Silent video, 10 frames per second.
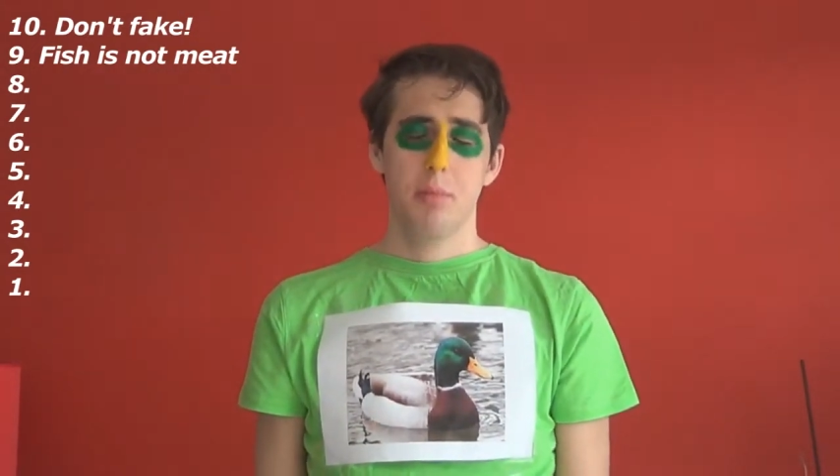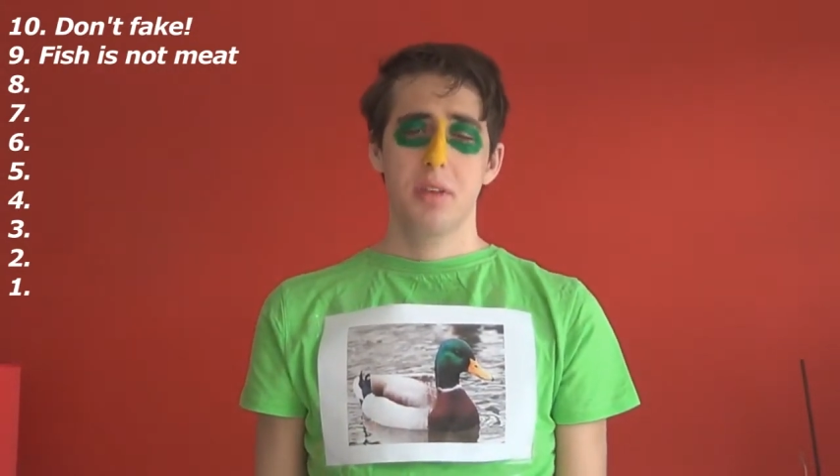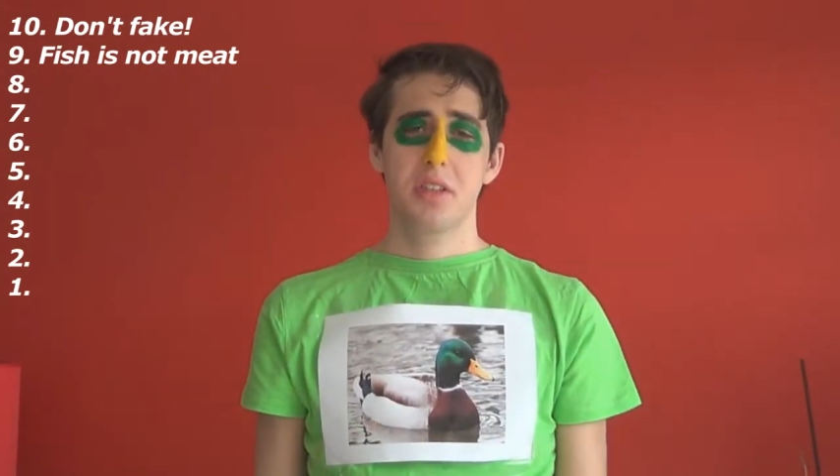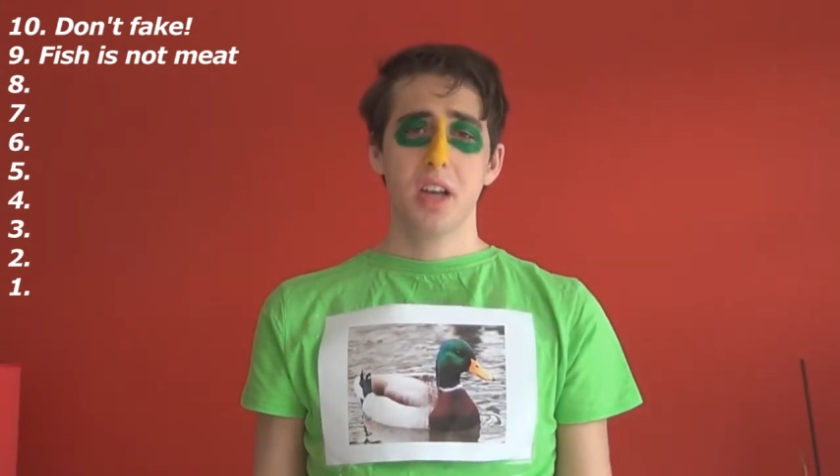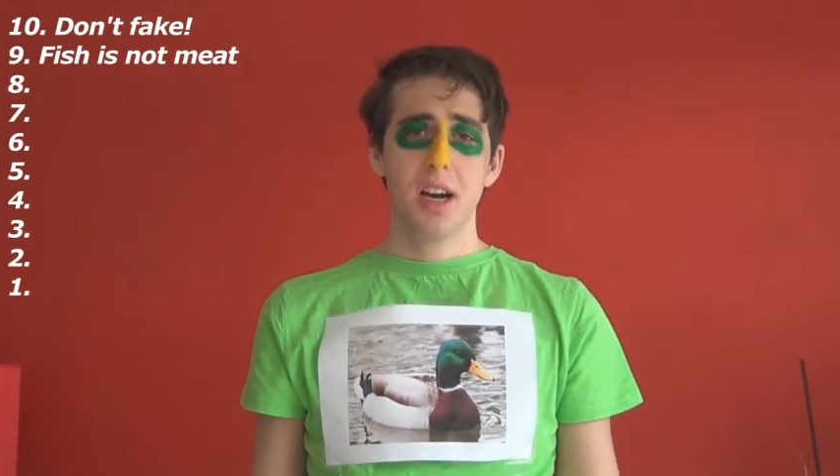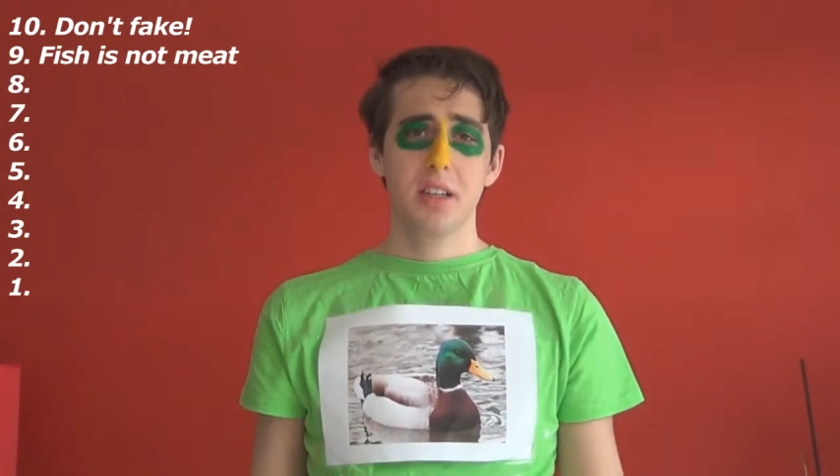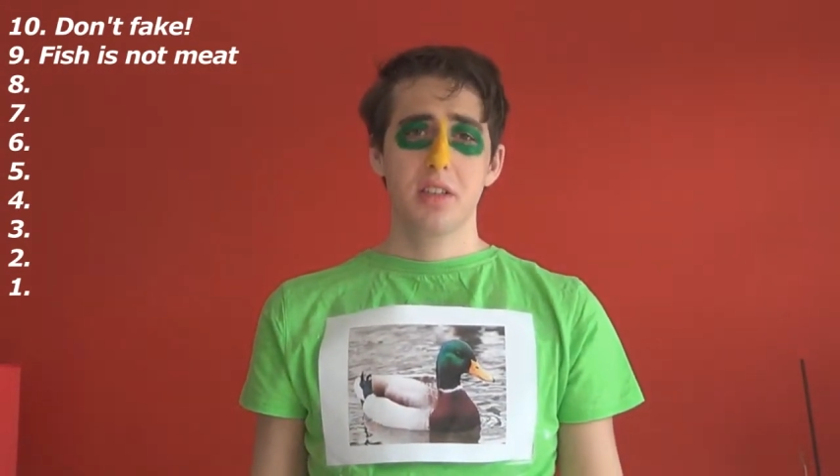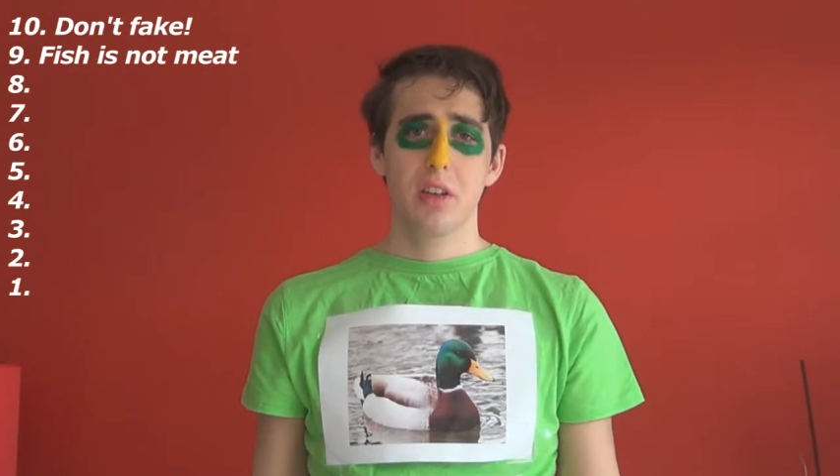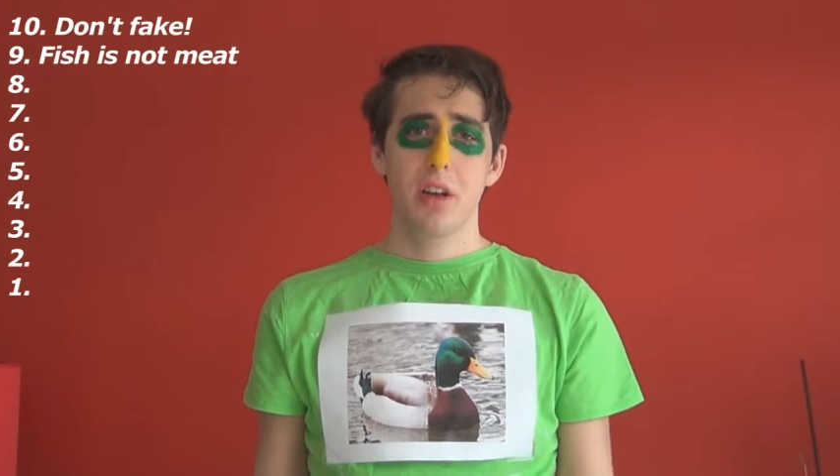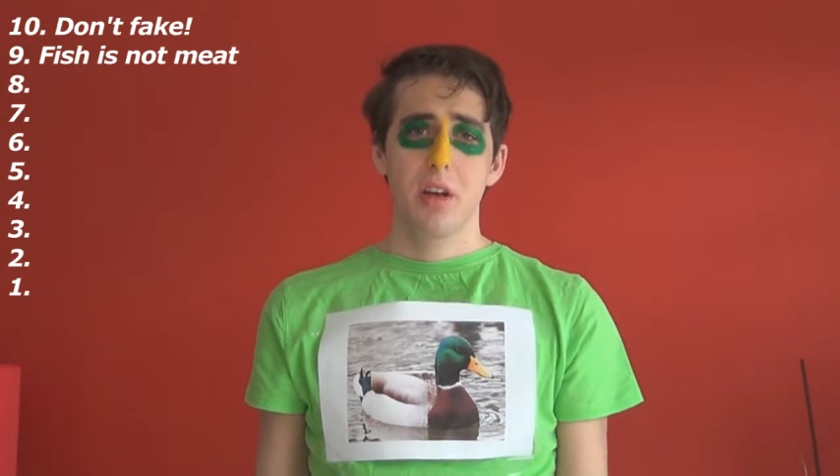
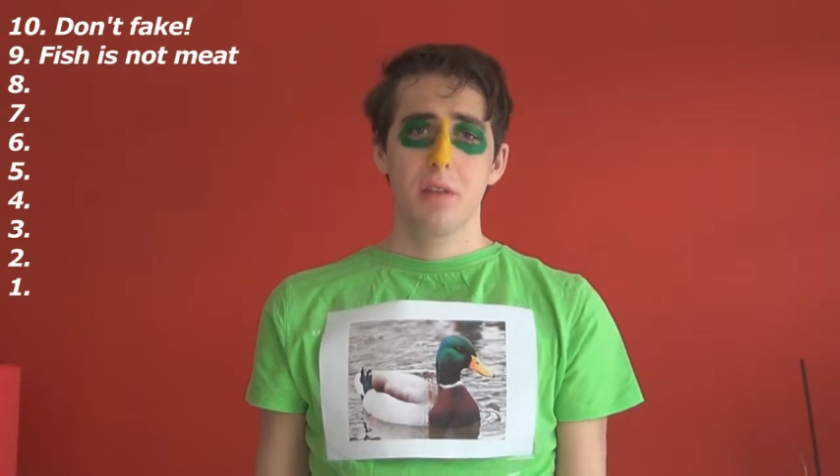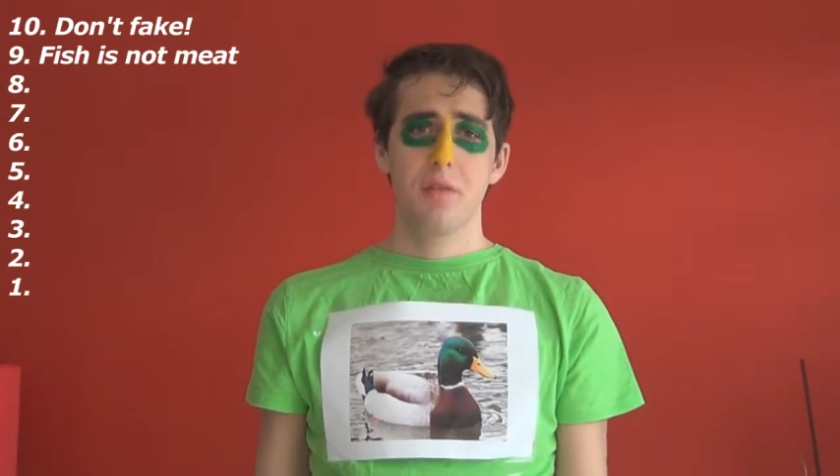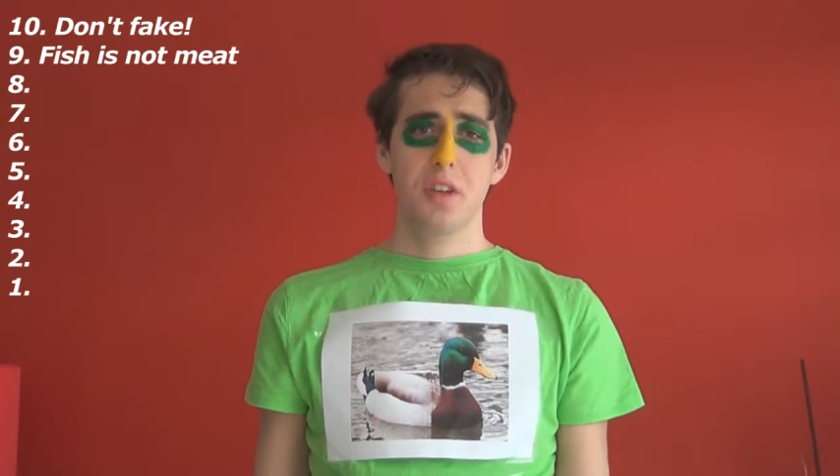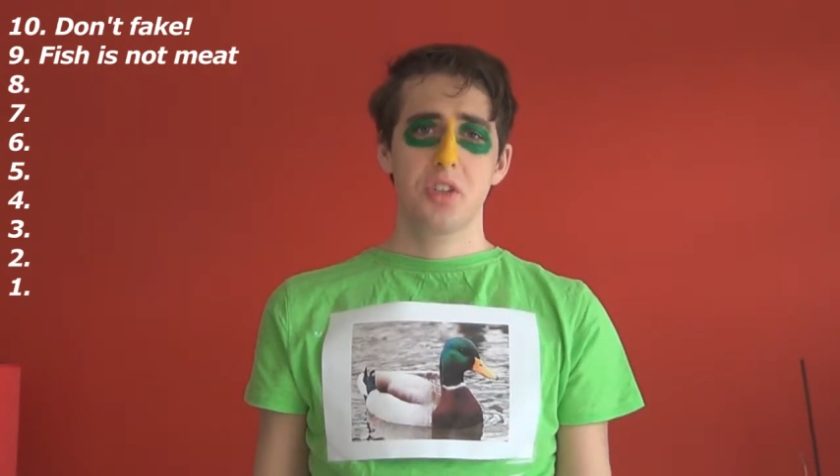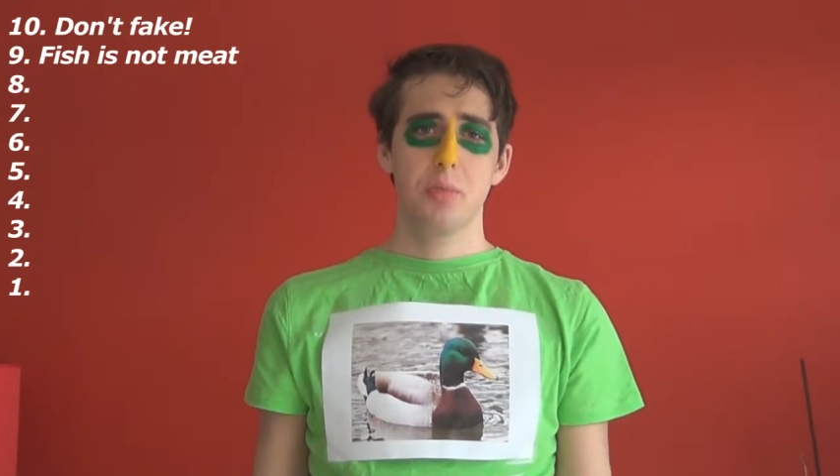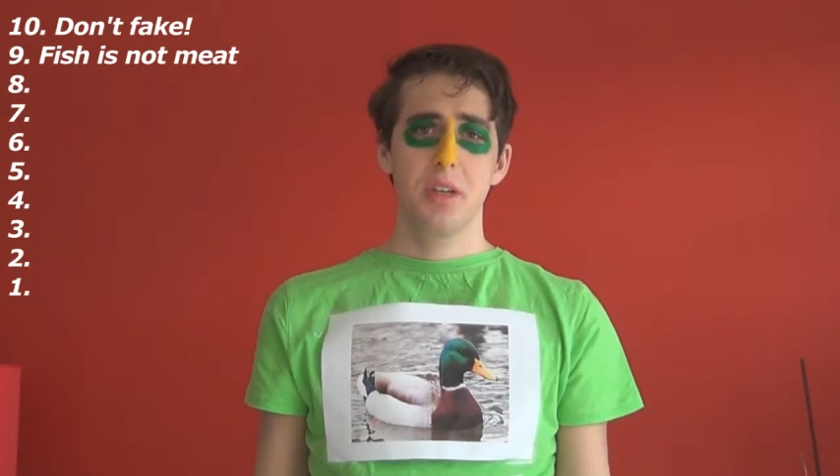Besides, fish